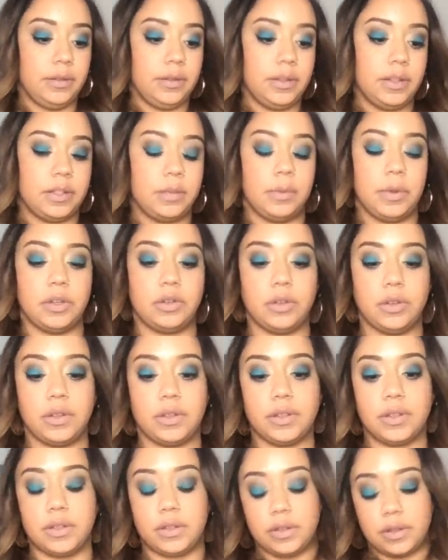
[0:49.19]
Let's make sure
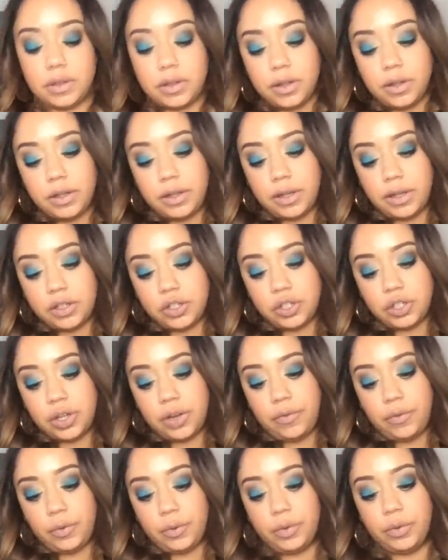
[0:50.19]
this is good and
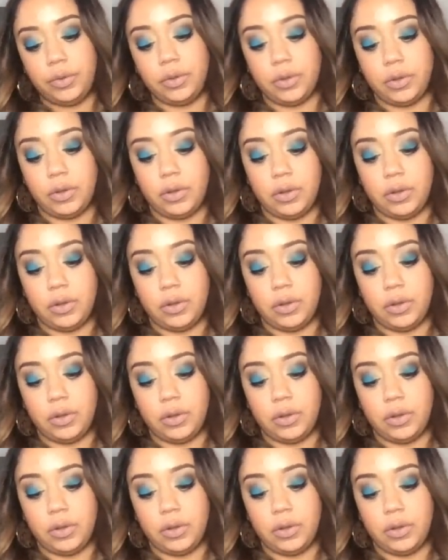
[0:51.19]
shuffled.